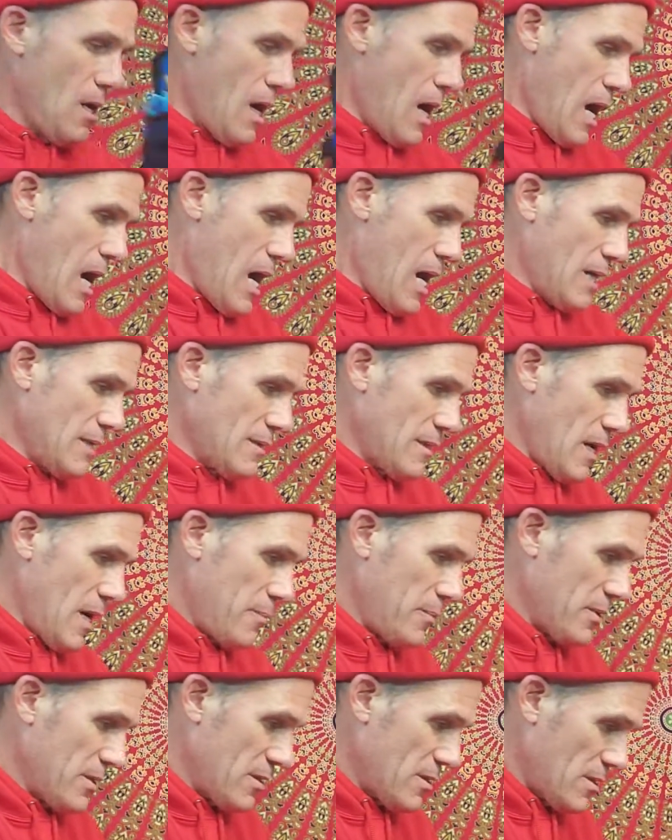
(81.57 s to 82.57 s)
on top
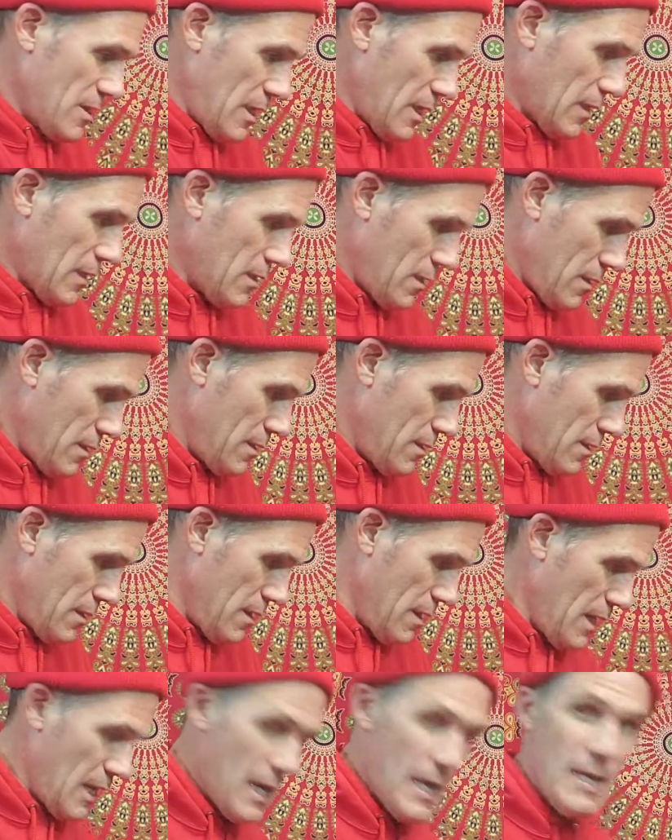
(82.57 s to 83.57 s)
of the stick
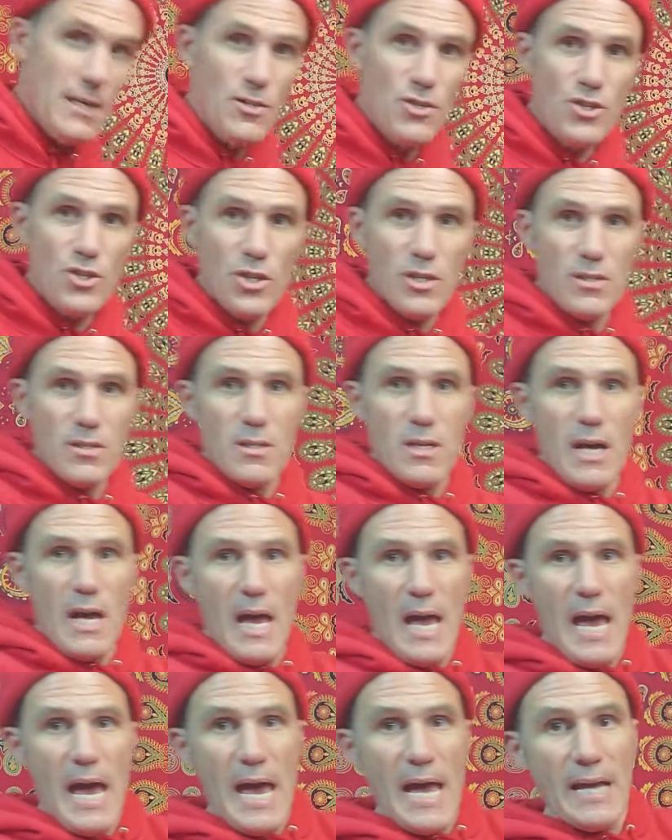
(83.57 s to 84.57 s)
and just
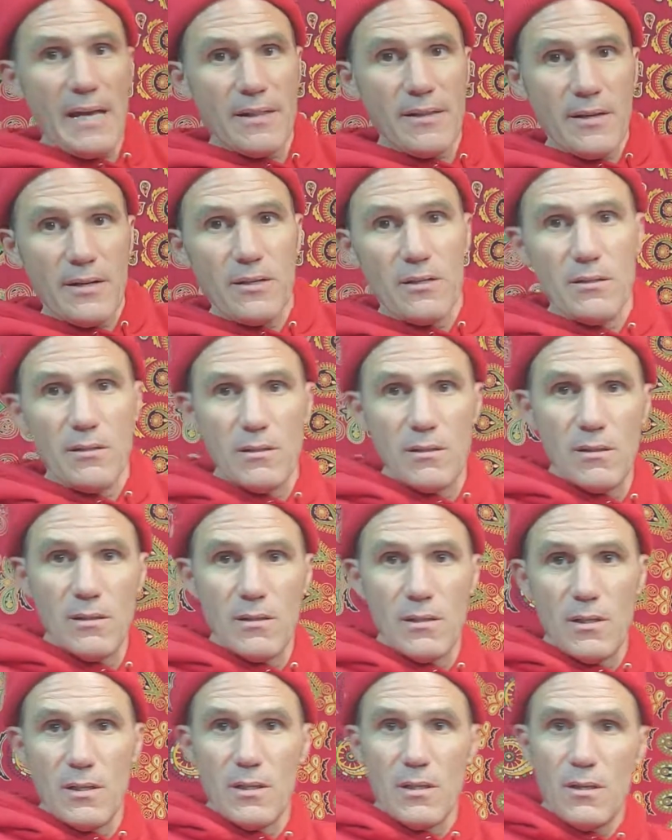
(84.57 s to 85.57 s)
hang there.
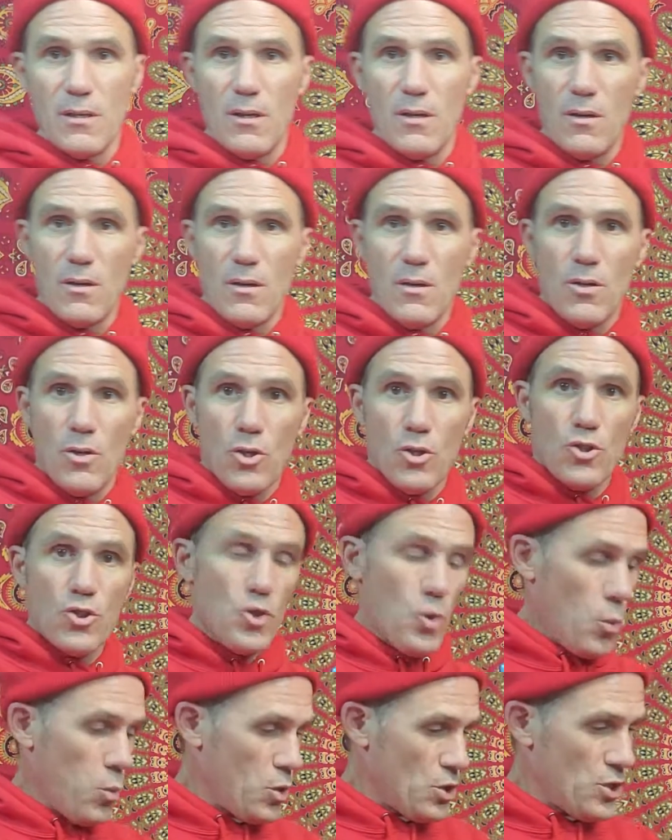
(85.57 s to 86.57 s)
So
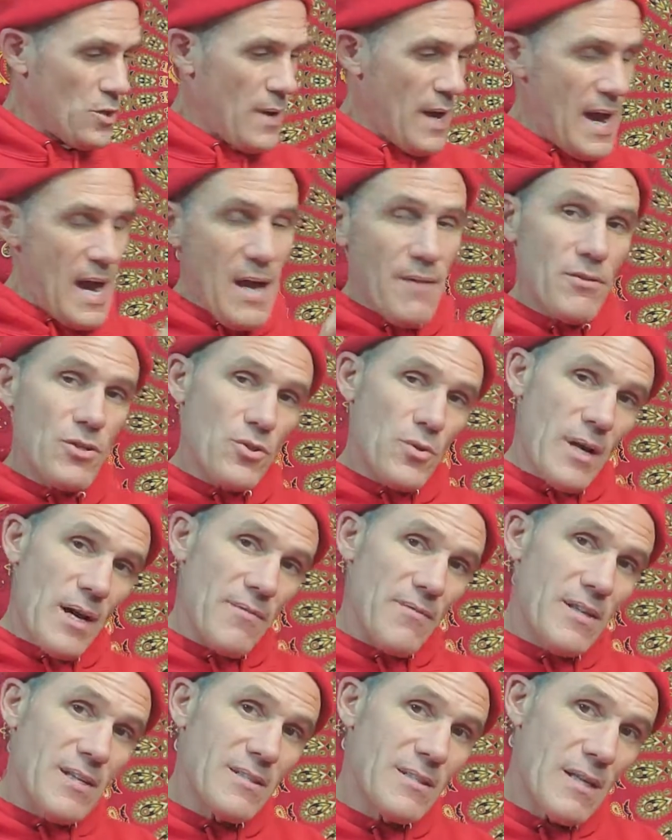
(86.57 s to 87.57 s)
what you have is you
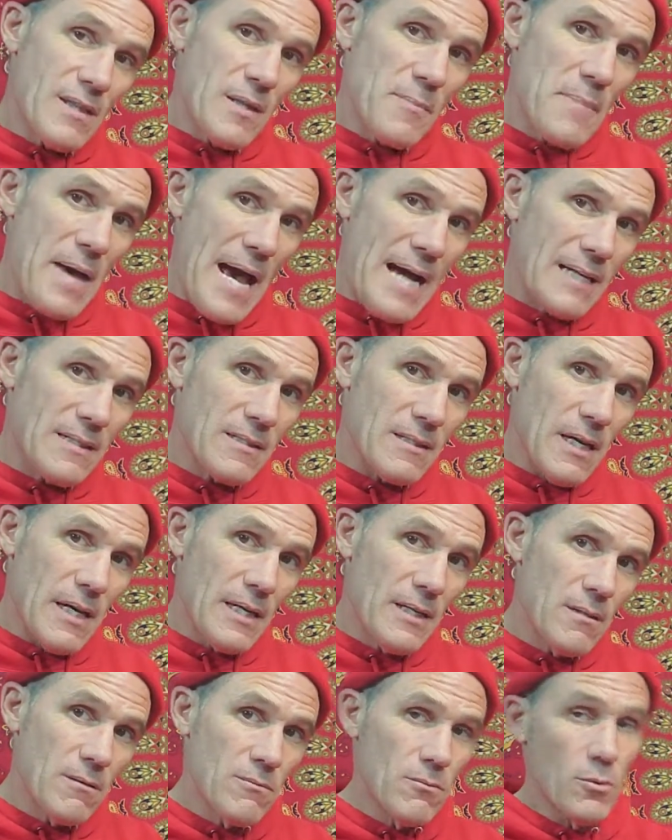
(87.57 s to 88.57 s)
have this on the back
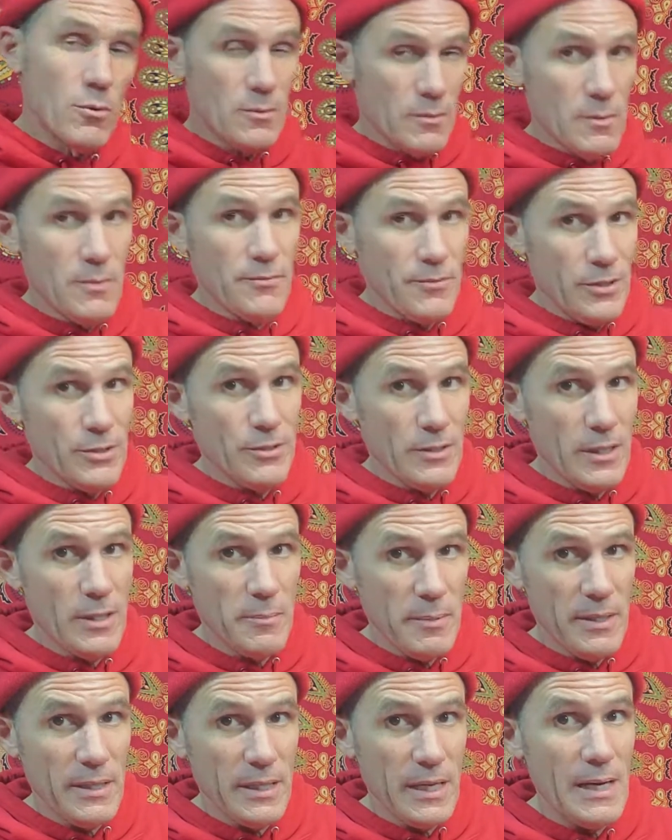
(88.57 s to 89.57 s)
side, or the front side,
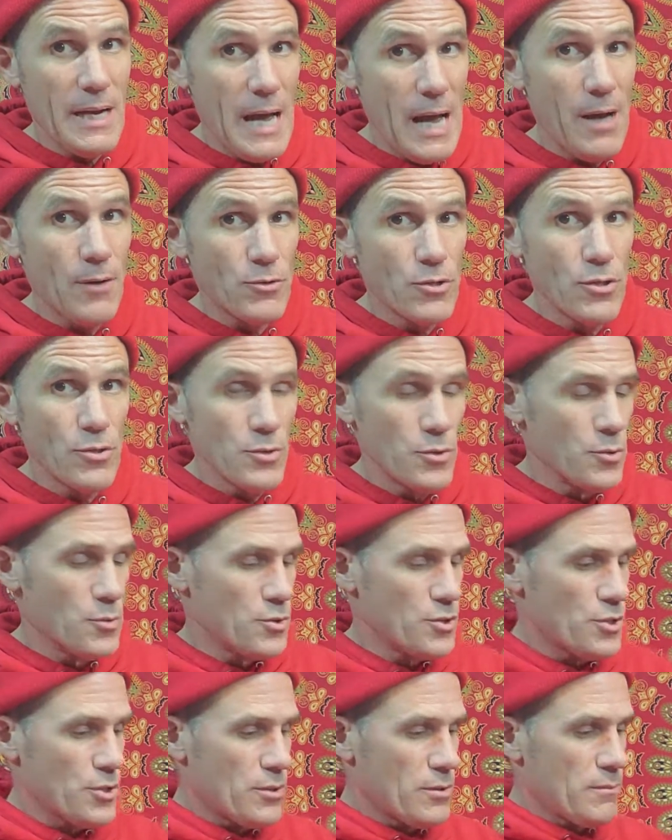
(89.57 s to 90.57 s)
depending on how you
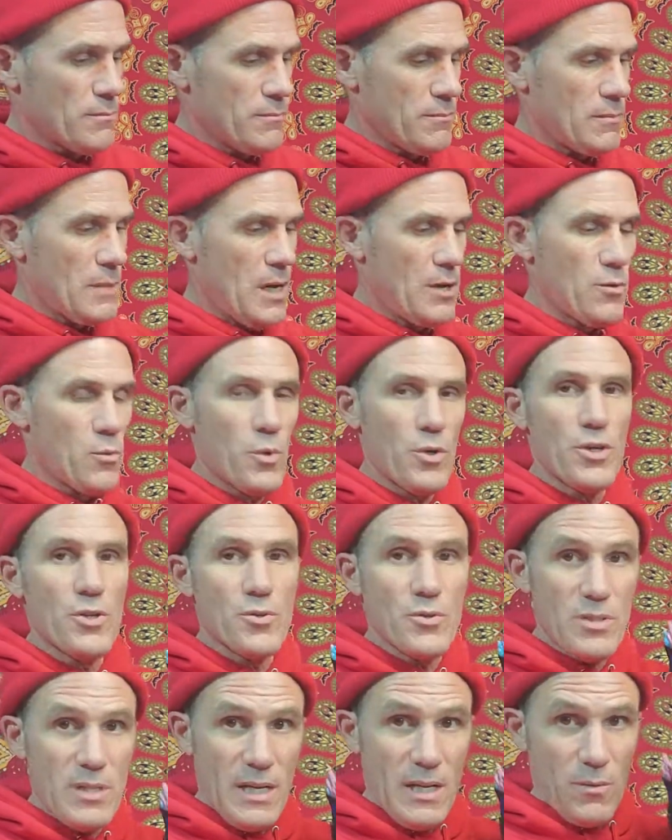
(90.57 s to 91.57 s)
use where do you
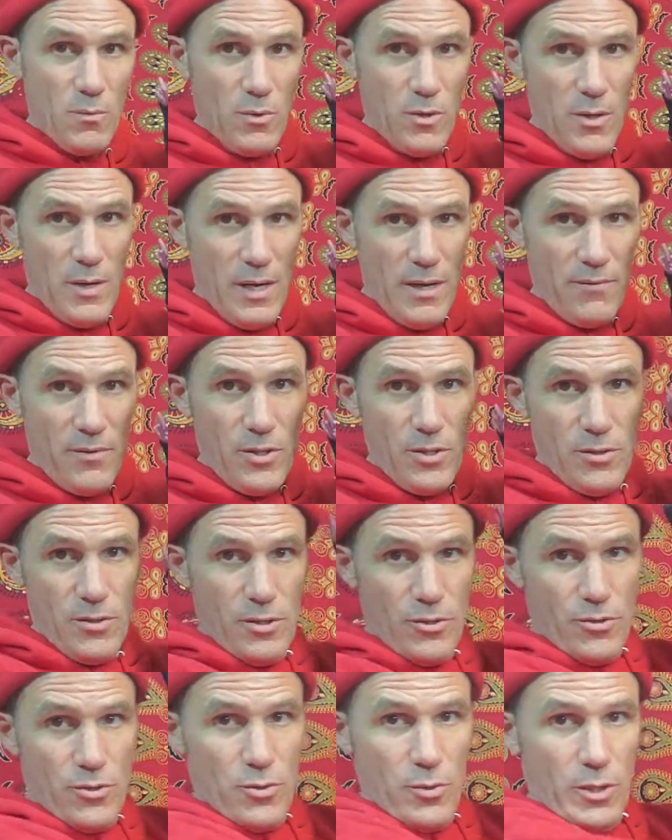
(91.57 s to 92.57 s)
stand when you have your
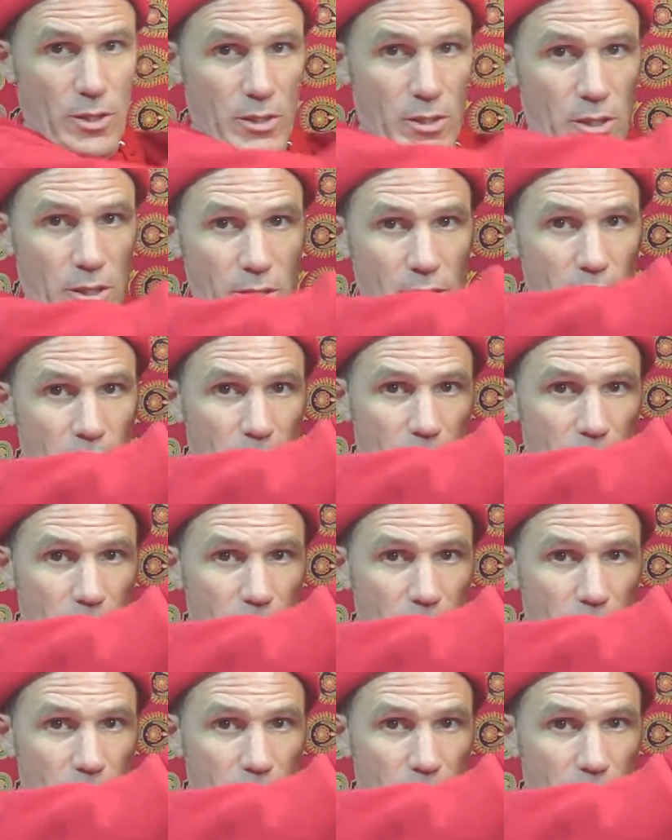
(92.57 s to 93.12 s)
Zuka cart,